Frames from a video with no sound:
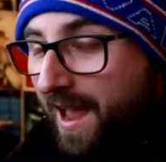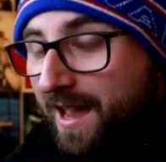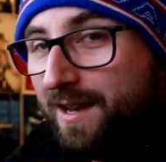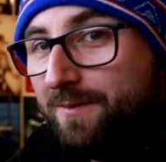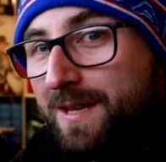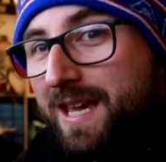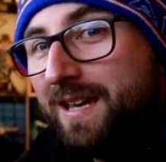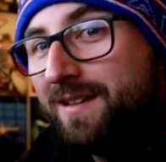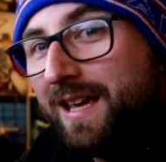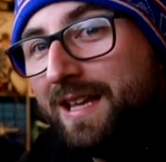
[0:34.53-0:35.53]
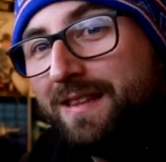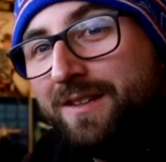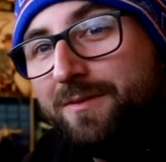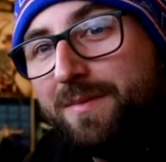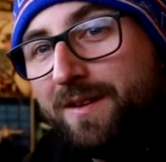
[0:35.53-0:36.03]
and we get a
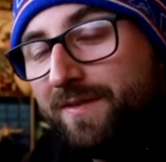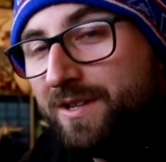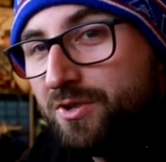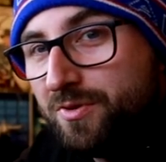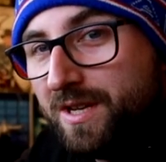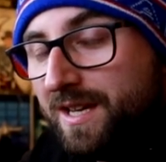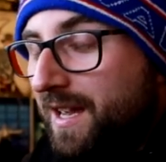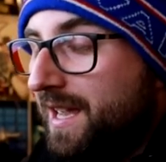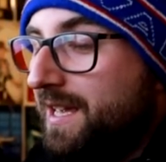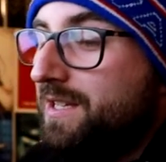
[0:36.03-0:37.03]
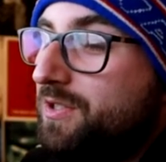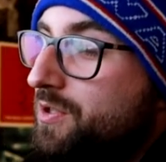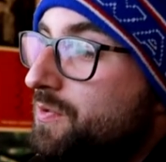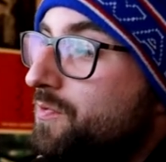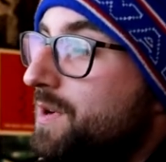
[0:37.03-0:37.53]
little bit of intrigue
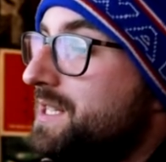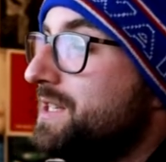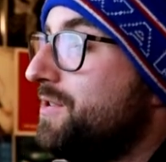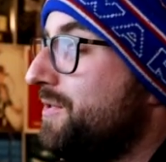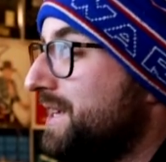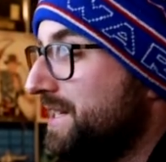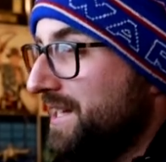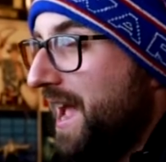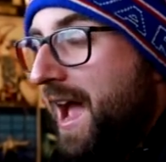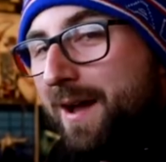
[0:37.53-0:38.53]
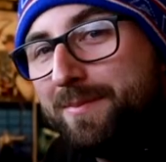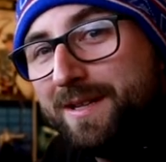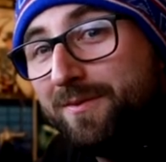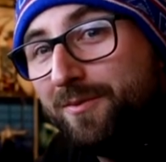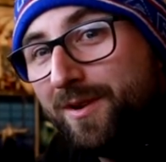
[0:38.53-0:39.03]
into what's going to
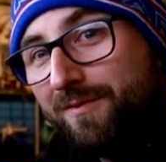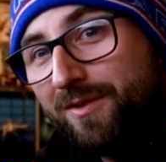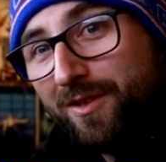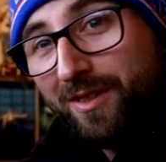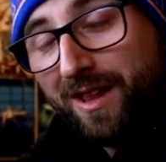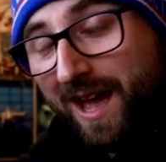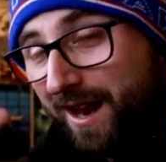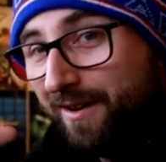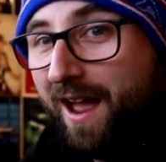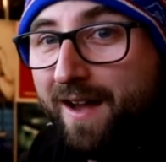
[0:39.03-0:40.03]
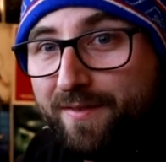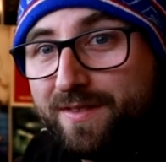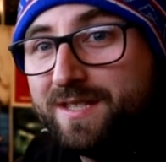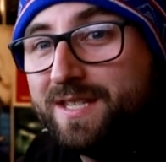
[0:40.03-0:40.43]
happen with the latter half of the